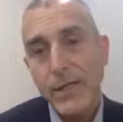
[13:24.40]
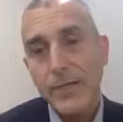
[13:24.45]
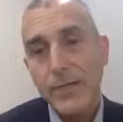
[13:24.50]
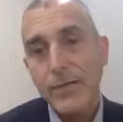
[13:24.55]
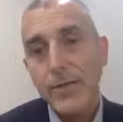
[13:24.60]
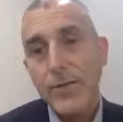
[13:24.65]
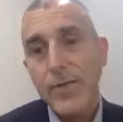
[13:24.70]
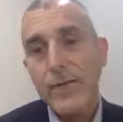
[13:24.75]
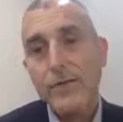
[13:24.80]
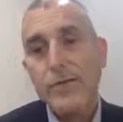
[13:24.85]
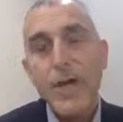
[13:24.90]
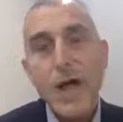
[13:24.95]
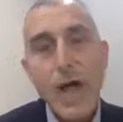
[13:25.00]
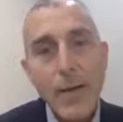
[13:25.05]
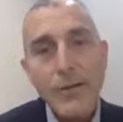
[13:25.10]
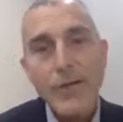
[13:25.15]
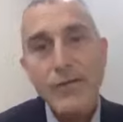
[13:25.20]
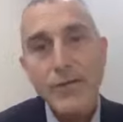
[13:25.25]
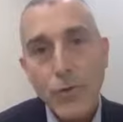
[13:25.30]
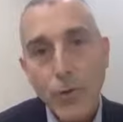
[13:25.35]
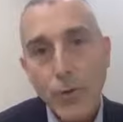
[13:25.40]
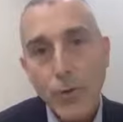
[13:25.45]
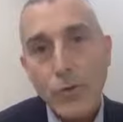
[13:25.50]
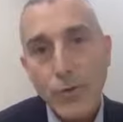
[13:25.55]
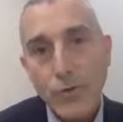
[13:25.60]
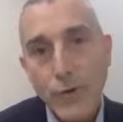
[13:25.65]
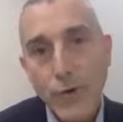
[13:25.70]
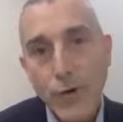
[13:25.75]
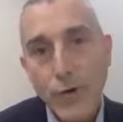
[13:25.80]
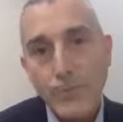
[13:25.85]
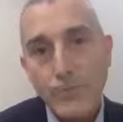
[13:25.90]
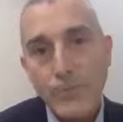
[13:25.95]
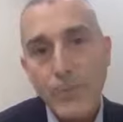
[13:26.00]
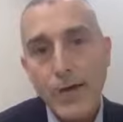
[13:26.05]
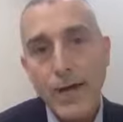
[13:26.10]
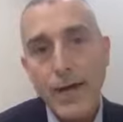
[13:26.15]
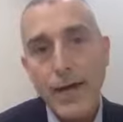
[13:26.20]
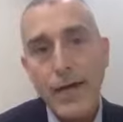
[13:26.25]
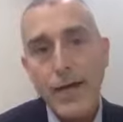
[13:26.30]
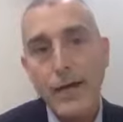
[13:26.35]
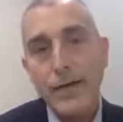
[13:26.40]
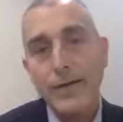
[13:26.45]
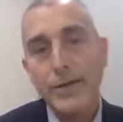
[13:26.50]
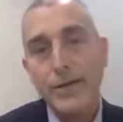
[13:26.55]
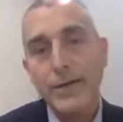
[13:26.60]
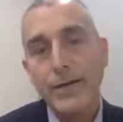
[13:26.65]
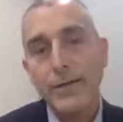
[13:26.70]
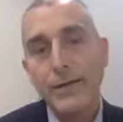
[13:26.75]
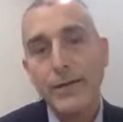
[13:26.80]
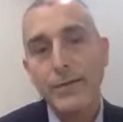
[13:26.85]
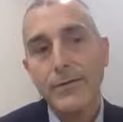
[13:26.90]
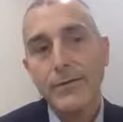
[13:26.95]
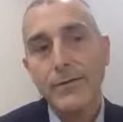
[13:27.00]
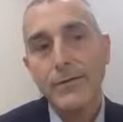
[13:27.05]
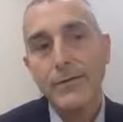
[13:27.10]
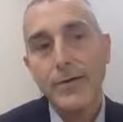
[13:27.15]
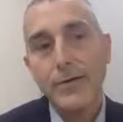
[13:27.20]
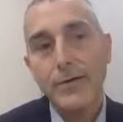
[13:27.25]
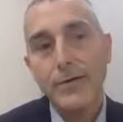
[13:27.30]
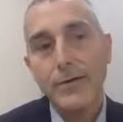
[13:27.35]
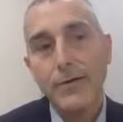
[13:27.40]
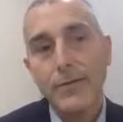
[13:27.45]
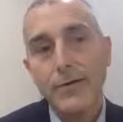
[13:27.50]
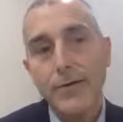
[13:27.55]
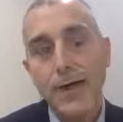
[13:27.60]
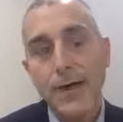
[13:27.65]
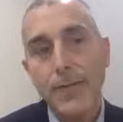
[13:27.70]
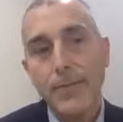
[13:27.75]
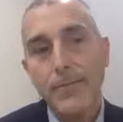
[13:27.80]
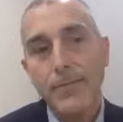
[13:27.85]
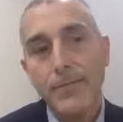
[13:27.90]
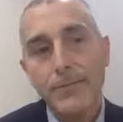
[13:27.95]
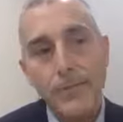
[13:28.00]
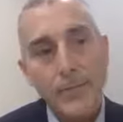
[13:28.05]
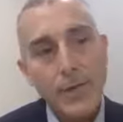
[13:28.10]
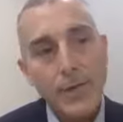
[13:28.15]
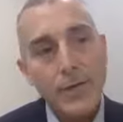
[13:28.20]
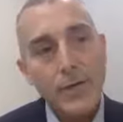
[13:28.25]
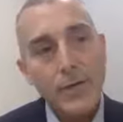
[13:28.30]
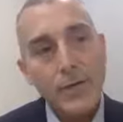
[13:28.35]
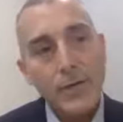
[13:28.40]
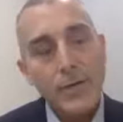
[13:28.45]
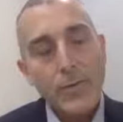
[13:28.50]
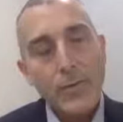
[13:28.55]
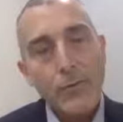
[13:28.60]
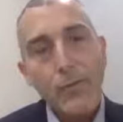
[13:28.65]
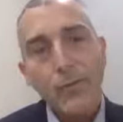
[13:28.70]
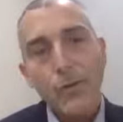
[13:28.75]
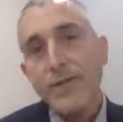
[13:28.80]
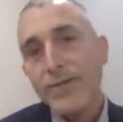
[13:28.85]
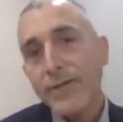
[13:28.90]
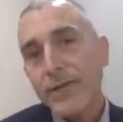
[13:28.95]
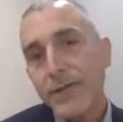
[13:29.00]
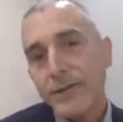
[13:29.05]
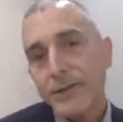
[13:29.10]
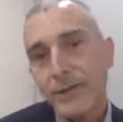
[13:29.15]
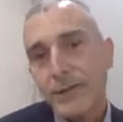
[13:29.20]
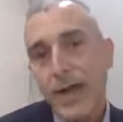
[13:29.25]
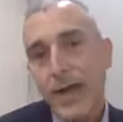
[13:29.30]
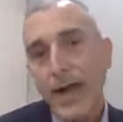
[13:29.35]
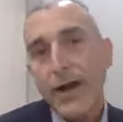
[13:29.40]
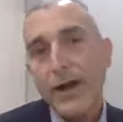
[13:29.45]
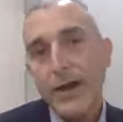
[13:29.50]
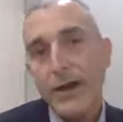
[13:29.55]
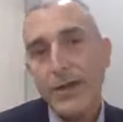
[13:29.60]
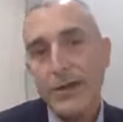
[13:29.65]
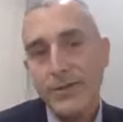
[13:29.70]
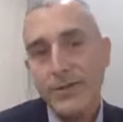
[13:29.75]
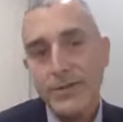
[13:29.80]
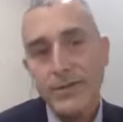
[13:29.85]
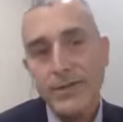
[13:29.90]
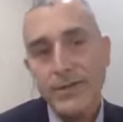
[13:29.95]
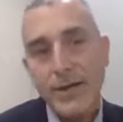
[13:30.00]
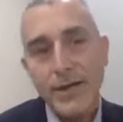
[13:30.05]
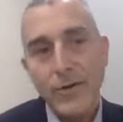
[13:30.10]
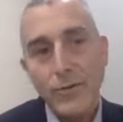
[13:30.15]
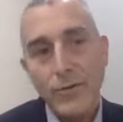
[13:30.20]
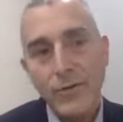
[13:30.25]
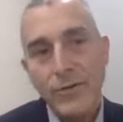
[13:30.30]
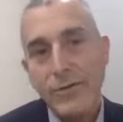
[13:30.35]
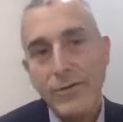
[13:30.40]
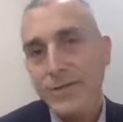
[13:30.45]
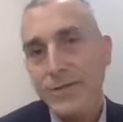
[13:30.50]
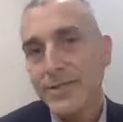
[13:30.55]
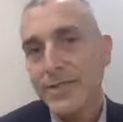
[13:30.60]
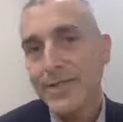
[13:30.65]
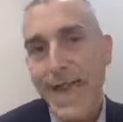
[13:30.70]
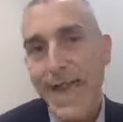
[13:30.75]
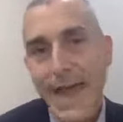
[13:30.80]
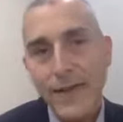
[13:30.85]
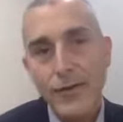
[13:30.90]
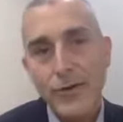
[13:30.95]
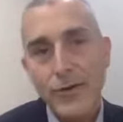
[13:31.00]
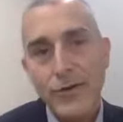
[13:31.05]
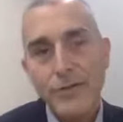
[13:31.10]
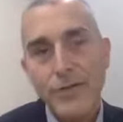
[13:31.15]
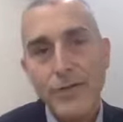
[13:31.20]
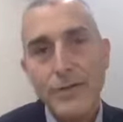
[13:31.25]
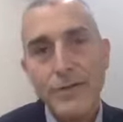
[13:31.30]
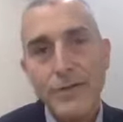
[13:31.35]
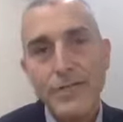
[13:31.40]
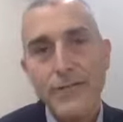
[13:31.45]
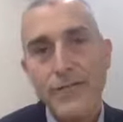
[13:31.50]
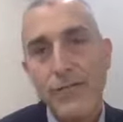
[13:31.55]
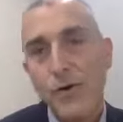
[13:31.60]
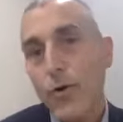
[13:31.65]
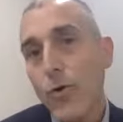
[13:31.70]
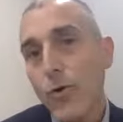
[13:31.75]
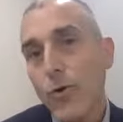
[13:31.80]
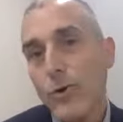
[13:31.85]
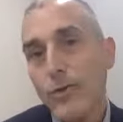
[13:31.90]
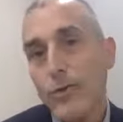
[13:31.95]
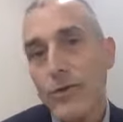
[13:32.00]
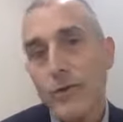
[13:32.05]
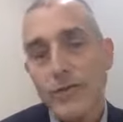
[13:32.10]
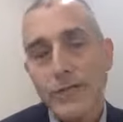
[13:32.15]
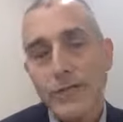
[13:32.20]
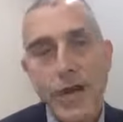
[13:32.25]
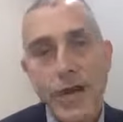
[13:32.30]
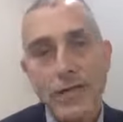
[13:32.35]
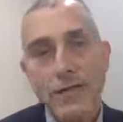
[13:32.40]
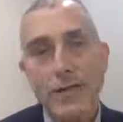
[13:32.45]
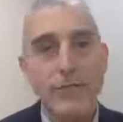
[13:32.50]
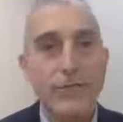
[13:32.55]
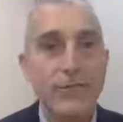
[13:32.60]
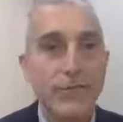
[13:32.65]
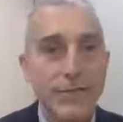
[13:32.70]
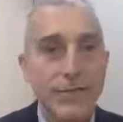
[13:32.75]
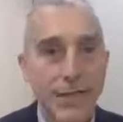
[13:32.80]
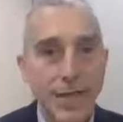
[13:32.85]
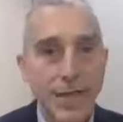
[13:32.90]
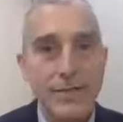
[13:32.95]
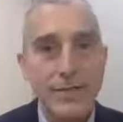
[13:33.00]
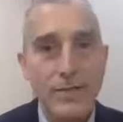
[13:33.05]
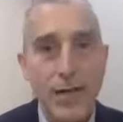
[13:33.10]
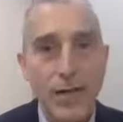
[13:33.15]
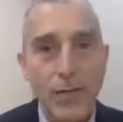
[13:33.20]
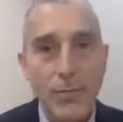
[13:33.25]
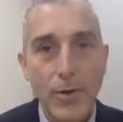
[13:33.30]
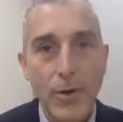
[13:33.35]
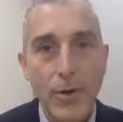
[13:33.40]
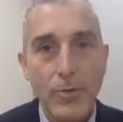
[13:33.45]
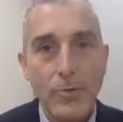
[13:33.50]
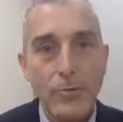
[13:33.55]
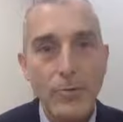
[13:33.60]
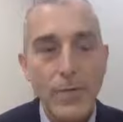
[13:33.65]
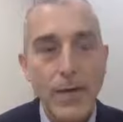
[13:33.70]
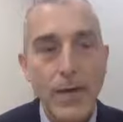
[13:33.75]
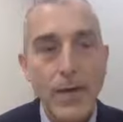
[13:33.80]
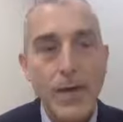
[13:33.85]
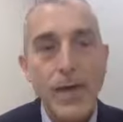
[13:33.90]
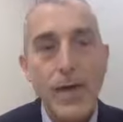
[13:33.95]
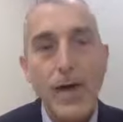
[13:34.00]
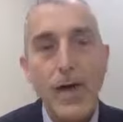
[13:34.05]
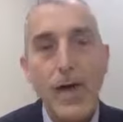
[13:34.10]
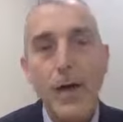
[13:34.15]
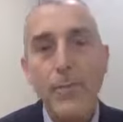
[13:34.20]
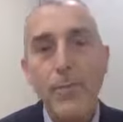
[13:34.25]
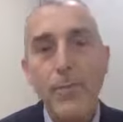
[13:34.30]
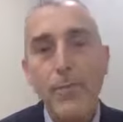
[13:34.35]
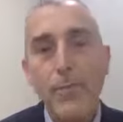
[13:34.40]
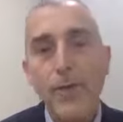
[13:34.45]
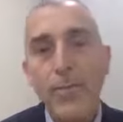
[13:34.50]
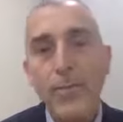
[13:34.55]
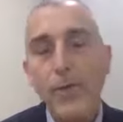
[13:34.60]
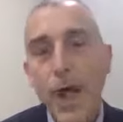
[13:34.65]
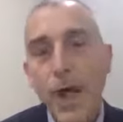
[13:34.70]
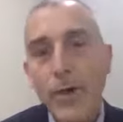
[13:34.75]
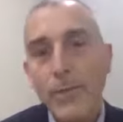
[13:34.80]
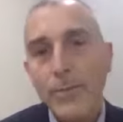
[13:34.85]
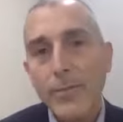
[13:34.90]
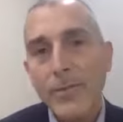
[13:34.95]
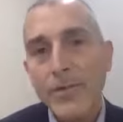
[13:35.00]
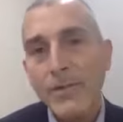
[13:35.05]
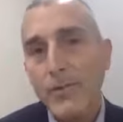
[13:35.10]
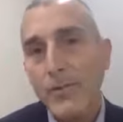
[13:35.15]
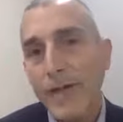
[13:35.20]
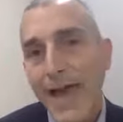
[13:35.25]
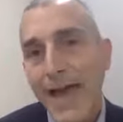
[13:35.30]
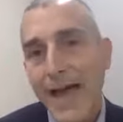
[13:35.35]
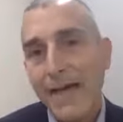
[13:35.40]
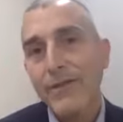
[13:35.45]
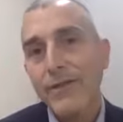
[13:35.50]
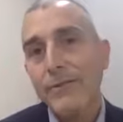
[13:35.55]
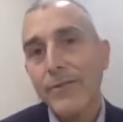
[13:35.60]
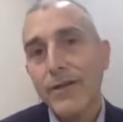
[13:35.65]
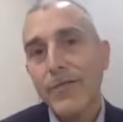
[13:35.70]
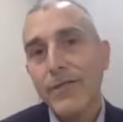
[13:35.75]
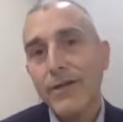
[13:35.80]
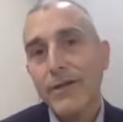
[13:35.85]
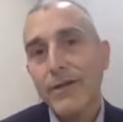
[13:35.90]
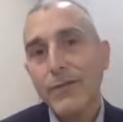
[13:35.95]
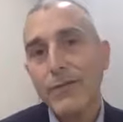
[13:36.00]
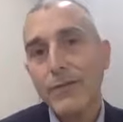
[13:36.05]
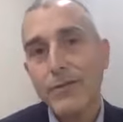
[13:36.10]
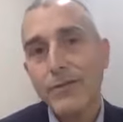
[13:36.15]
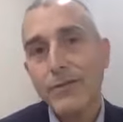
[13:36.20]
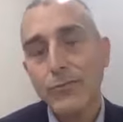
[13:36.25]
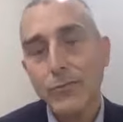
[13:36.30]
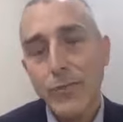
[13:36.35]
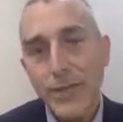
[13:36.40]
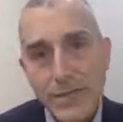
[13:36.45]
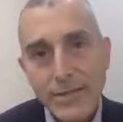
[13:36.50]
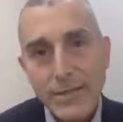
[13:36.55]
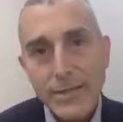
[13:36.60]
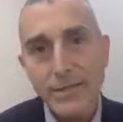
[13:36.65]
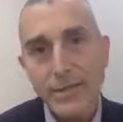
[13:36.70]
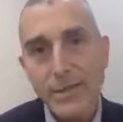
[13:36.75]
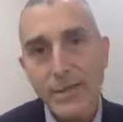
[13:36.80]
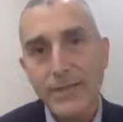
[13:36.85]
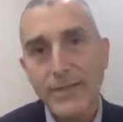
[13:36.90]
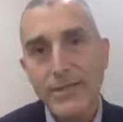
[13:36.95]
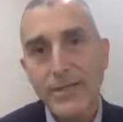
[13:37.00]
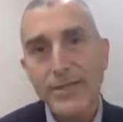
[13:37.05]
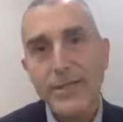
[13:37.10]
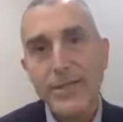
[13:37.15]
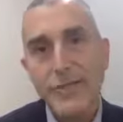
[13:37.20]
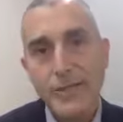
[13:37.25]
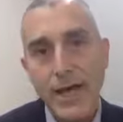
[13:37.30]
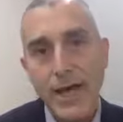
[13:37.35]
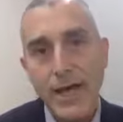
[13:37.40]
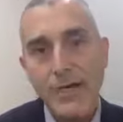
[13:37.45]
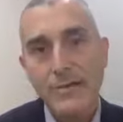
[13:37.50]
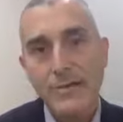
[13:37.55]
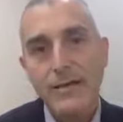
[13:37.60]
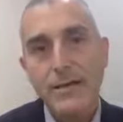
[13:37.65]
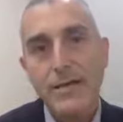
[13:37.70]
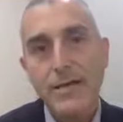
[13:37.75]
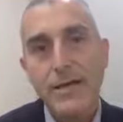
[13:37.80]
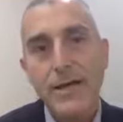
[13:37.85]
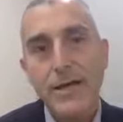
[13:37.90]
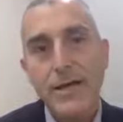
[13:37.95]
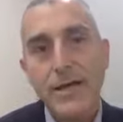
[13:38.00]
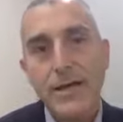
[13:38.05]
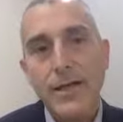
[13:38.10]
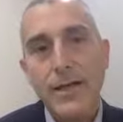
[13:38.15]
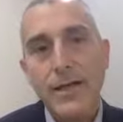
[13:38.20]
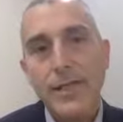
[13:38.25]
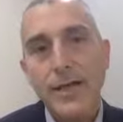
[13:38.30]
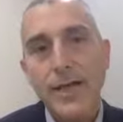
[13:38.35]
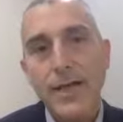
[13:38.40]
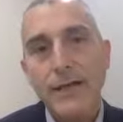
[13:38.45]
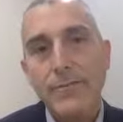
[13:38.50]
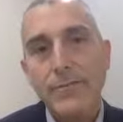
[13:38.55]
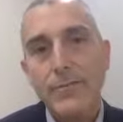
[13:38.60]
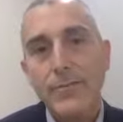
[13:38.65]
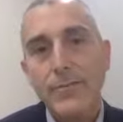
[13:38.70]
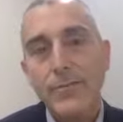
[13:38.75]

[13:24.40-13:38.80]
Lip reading: The most common is cortisone, and in previous eras, it was standard to receive a cortisone injection for tennis elbow. The problem is that we have some evidence recently to suggest that